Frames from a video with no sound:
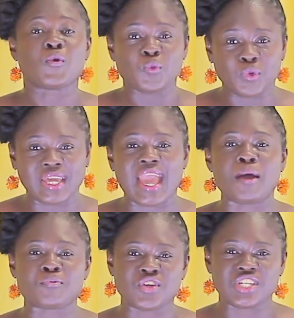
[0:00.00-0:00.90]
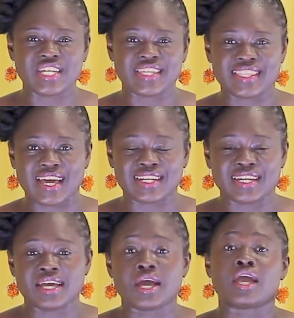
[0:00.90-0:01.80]
We appreciate that.
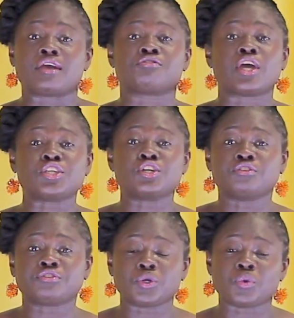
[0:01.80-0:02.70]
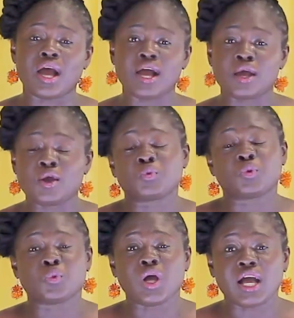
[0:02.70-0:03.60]
If you're a new viewer, we
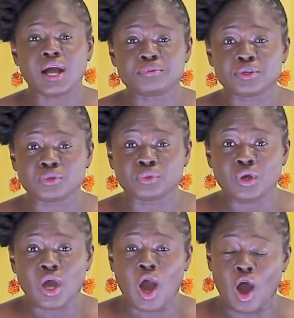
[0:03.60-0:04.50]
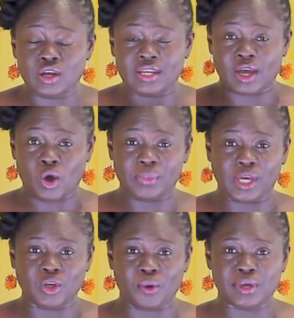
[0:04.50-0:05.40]
welcome you on the Home
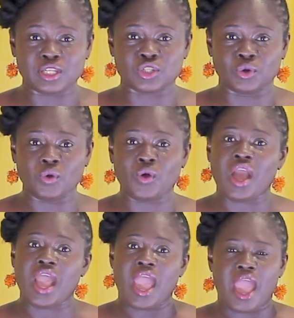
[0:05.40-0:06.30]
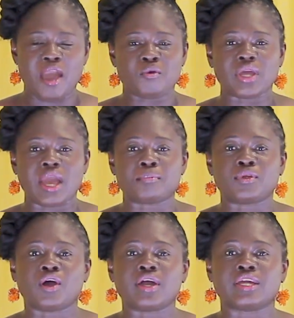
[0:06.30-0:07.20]
Economics Show, and we
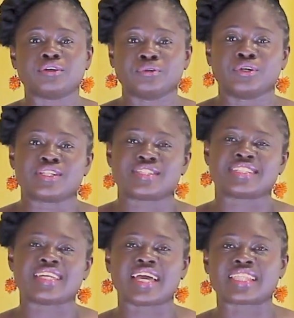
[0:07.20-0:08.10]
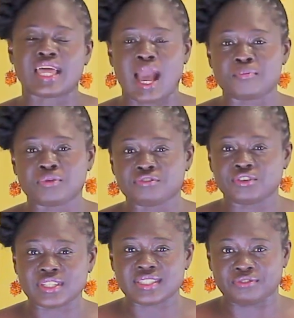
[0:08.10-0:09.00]
implore you to check our
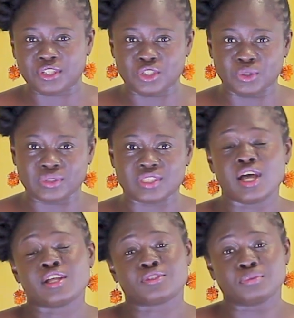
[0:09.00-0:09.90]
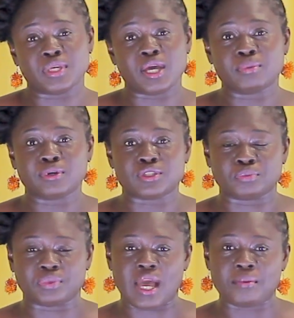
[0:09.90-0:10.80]
previous videos to be able to
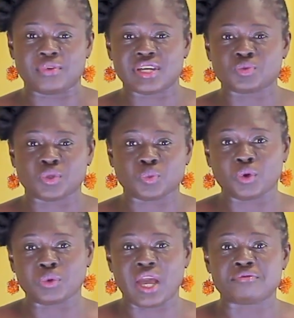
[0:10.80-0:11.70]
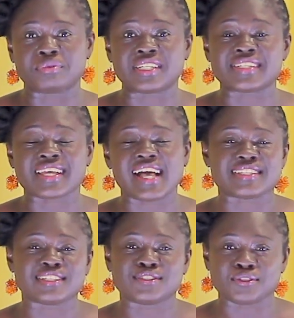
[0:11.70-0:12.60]
be abreast with what we have been
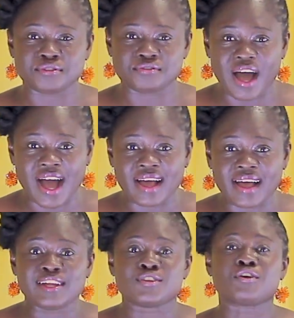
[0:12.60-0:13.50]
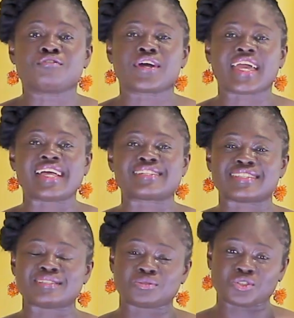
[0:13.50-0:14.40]
discussing so far. Don't forget to
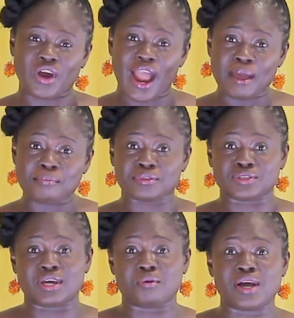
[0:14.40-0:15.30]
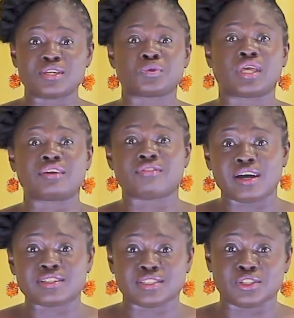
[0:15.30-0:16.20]
subscribe so that once we give
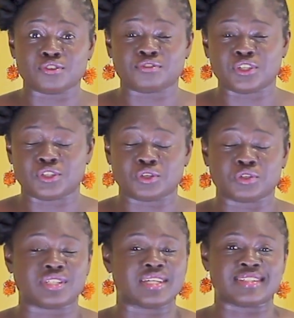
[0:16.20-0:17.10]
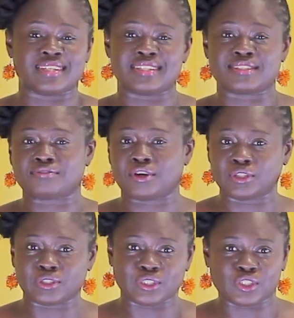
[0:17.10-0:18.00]
out new videos, it's easy for
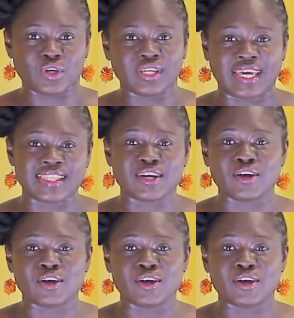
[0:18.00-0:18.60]
you to join in the